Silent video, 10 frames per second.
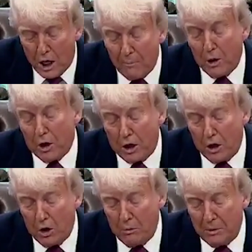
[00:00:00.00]

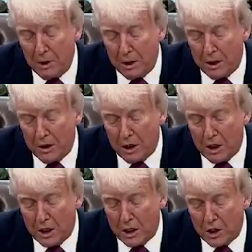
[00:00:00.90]
American homeland, and
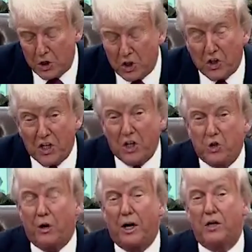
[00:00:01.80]
the
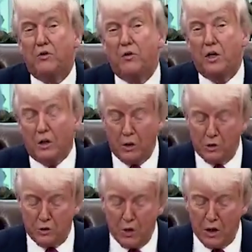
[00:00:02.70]
success rate is very
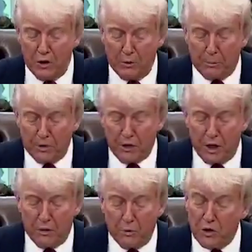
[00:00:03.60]
close to
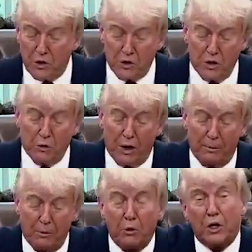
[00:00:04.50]
100%, which is
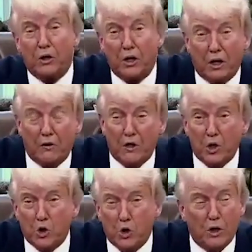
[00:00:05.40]
incredible when you think of it.
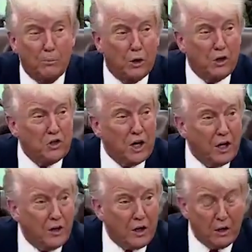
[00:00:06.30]
You're shooting bullets
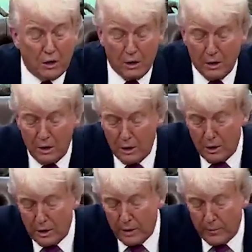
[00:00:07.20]
out of the air.
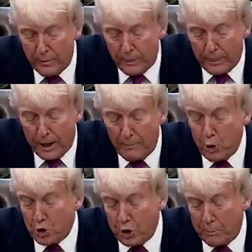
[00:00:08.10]
I'm
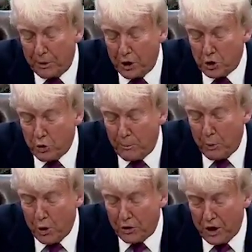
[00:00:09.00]
also pleased to
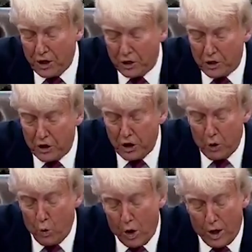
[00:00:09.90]
report that
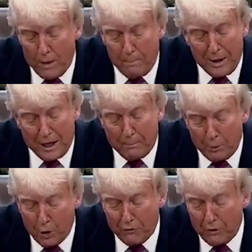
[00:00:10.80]
the one big,
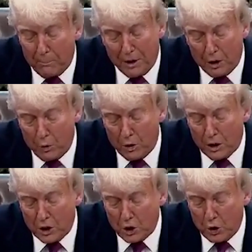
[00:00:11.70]
beautiful bill
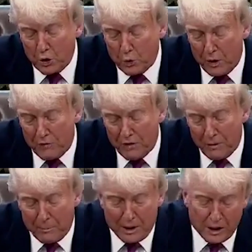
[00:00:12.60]
will include
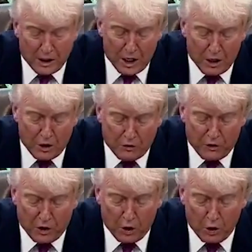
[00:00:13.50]
$25 billion
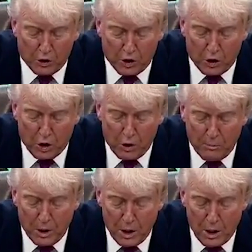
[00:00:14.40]
for the Golden
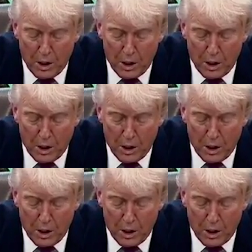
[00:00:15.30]
Dome